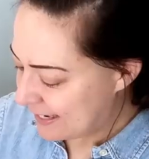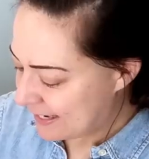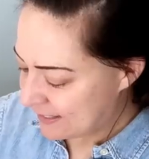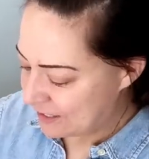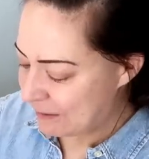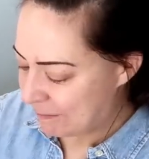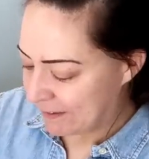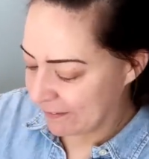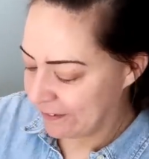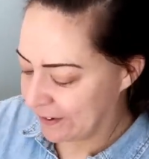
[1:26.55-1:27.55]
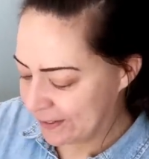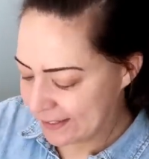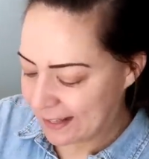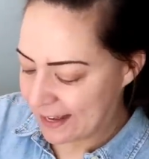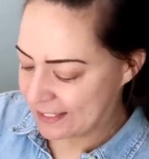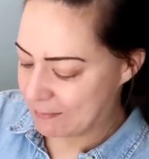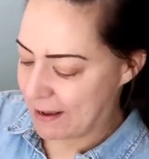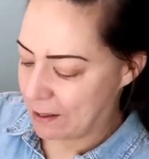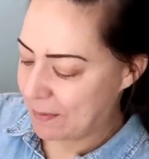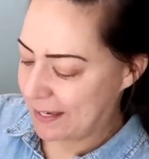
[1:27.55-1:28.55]
is shipping first class
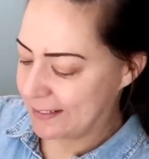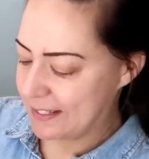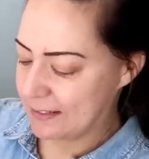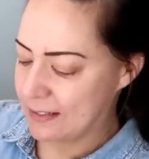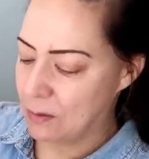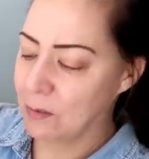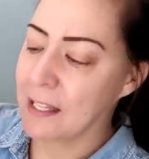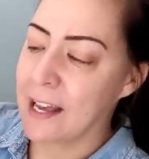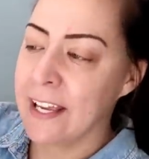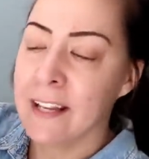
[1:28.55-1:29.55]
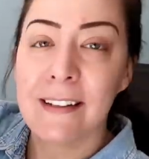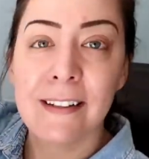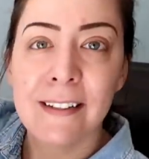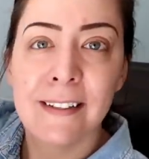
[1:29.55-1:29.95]
mail because it's so light.